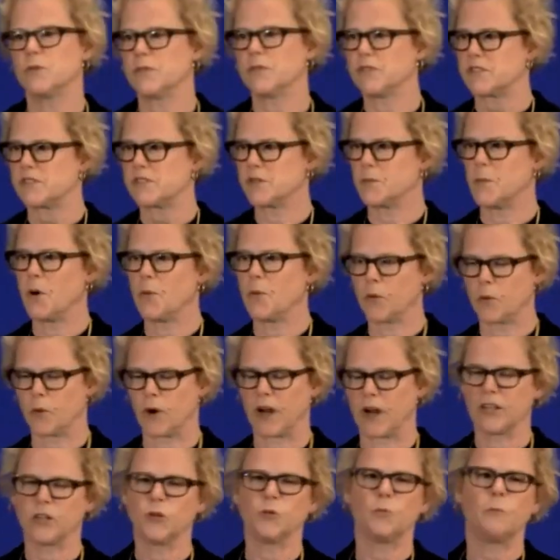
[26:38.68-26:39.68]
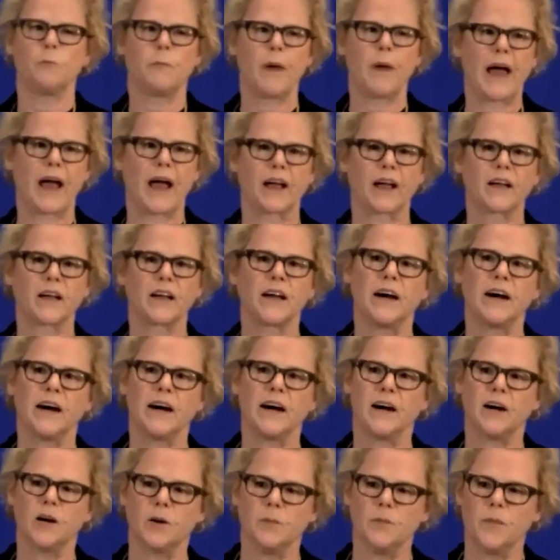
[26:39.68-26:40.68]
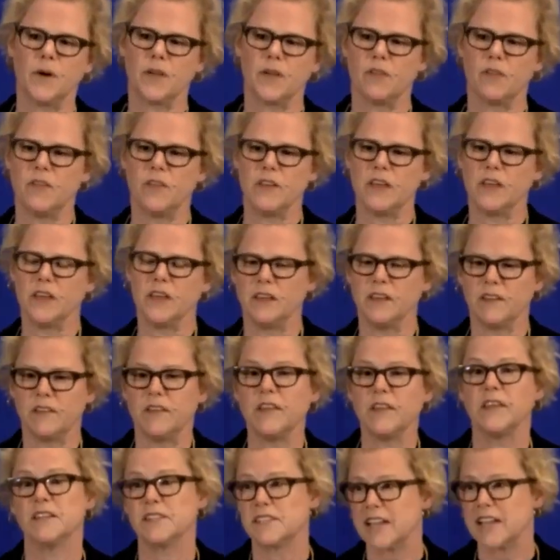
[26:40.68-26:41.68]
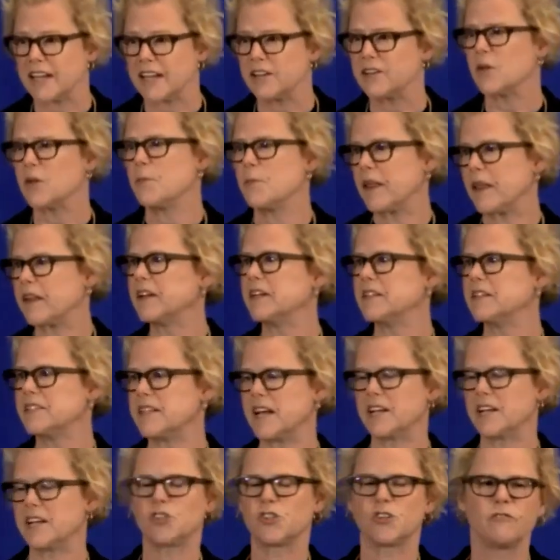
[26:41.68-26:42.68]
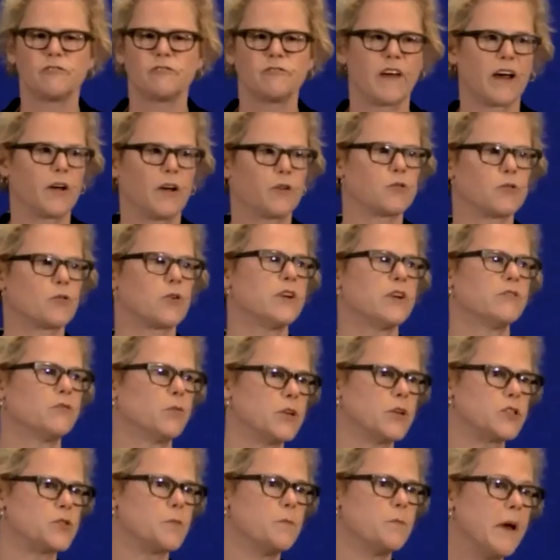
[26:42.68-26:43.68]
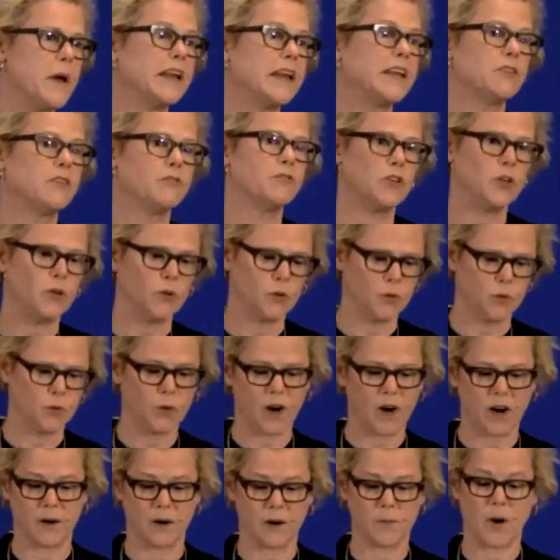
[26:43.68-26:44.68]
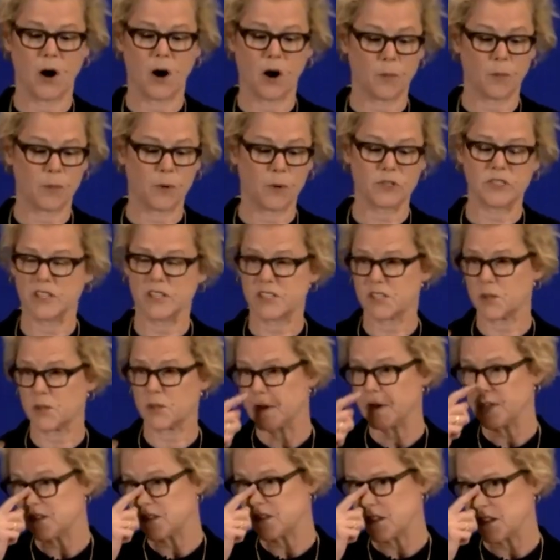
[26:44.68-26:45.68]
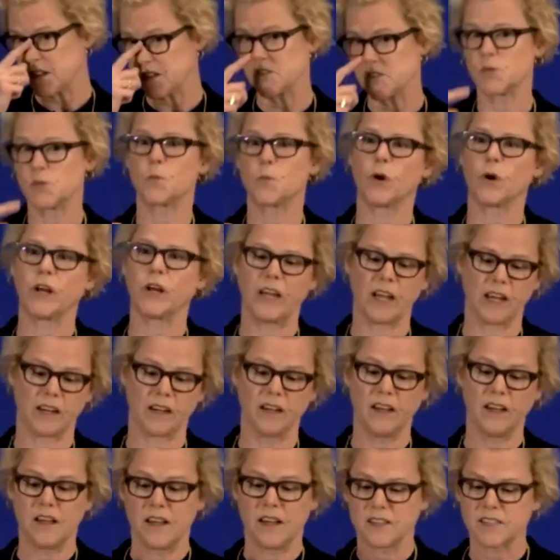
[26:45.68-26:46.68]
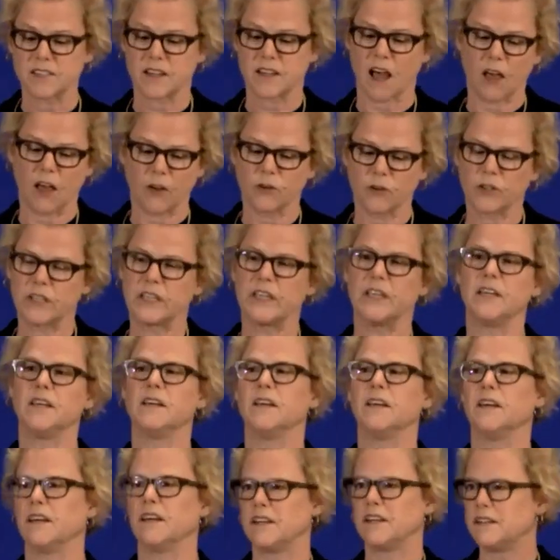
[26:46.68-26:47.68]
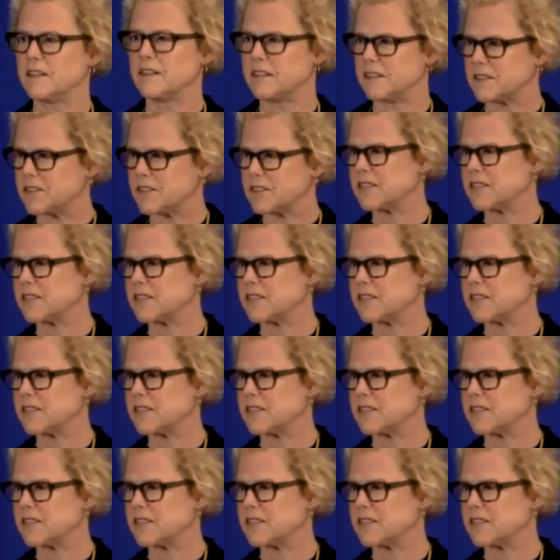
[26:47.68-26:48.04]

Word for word: too, this is the moment where I loop back um, the, the, intent, the Mellon Intention Foundry, of which many of you um, are participants. This is bringing scholarly